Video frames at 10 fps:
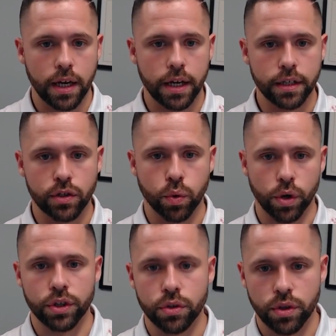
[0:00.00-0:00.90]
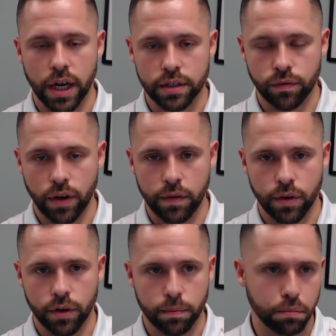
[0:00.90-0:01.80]
I did
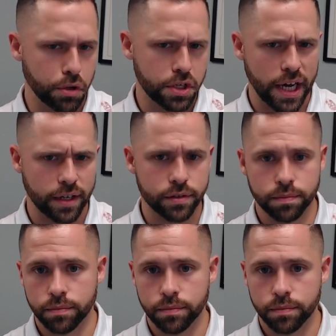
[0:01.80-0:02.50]
22,500 pre-tax,